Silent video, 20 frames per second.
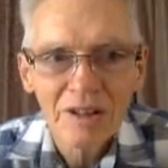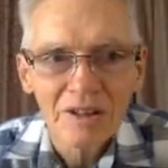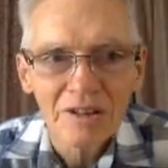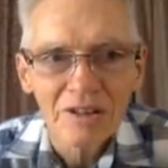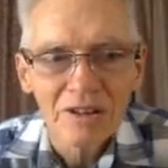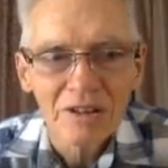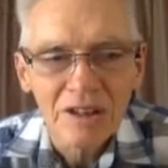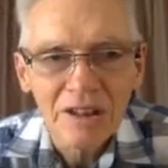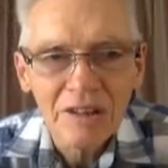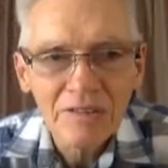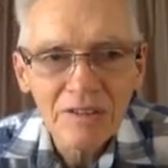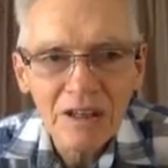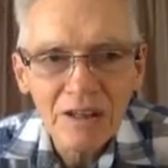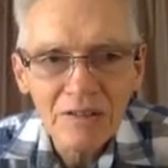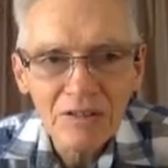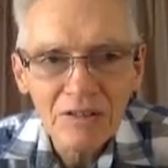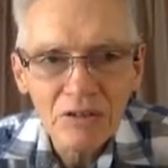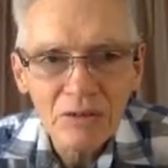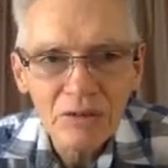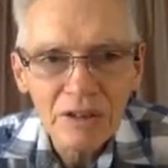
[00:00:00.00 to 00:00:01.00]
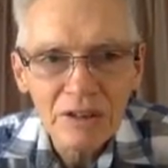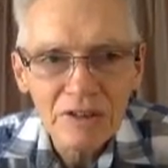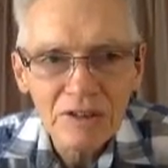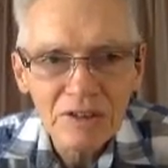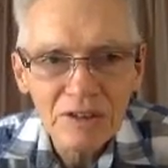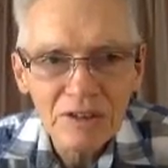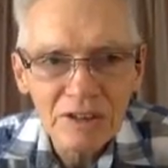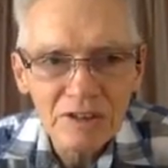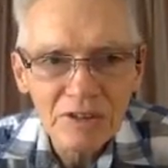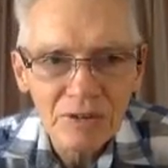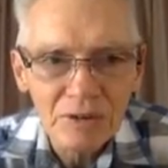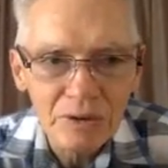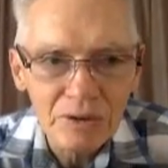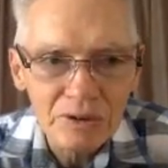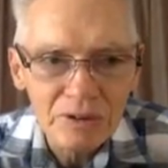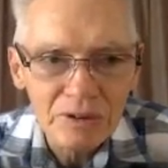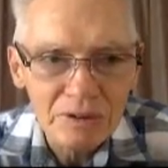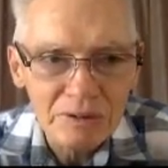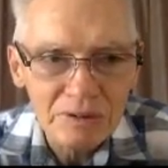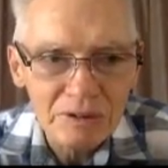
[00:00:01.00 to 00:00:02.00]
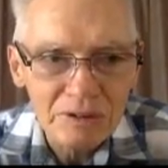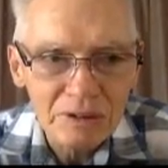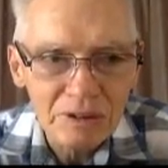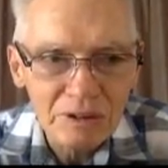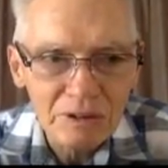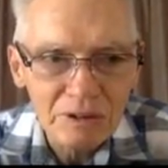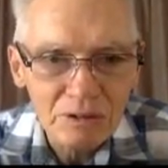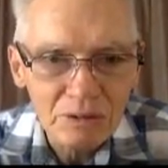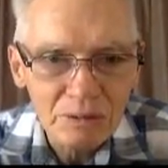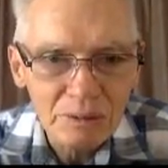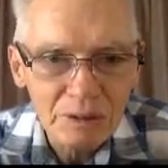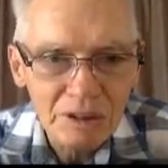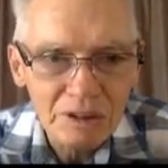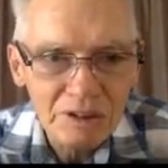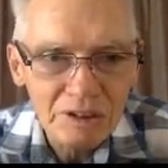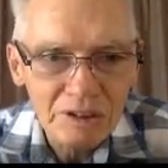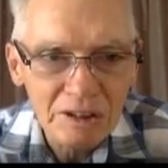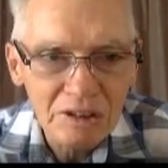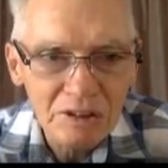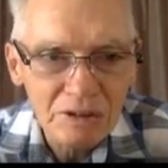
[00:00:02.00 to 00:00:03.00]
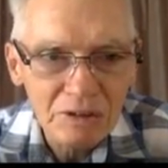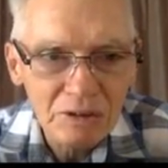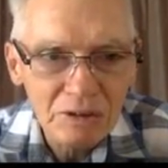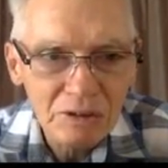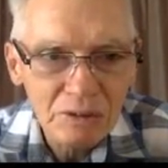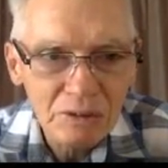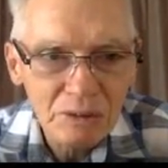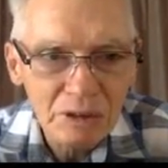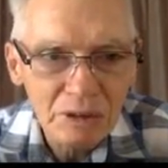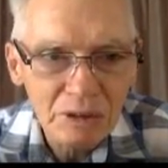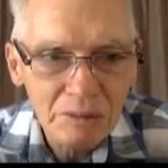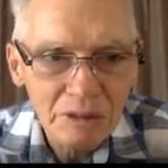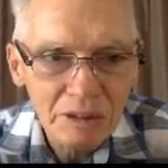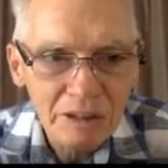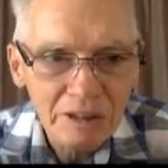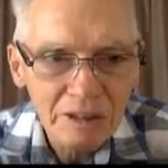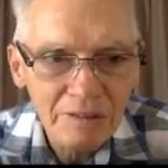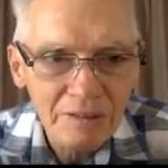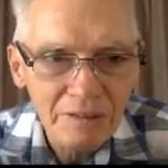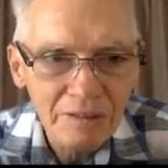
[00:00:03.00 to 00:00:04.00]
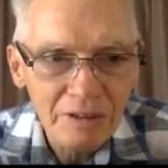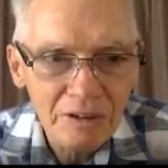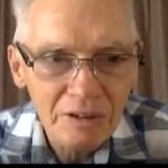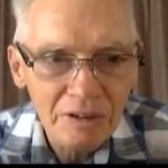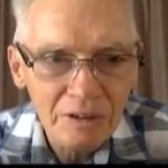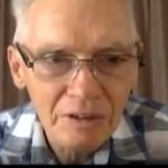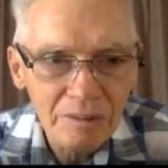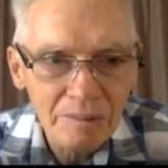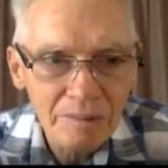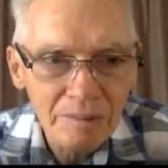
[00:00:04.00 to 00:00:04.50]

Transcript: You're going to have 3 seesaws. So I'll draw my seesaws while I'm waiting for you.